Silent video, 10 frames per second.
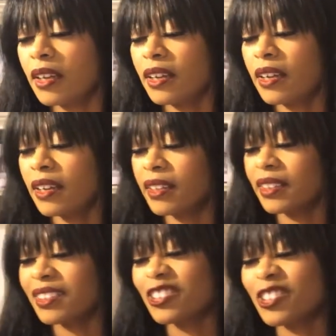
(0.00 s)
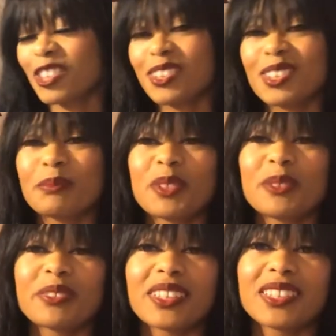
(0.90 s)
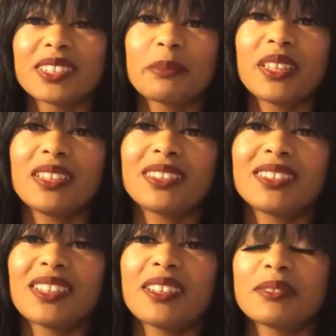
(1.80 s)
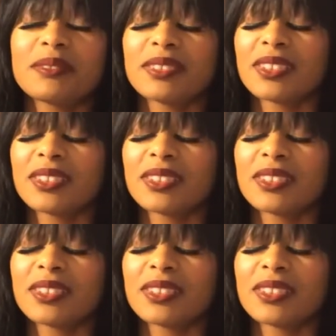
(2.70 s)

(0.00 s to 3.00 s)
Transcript: and it's just as beautiful as the pen itself.